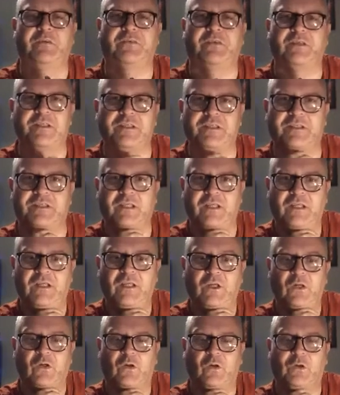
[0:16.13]
things
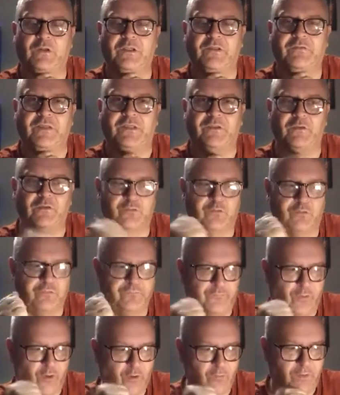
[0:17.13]
on the videos going
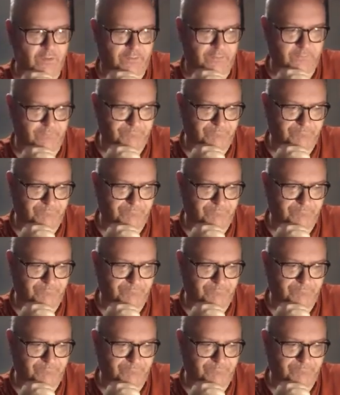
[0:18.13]
forward.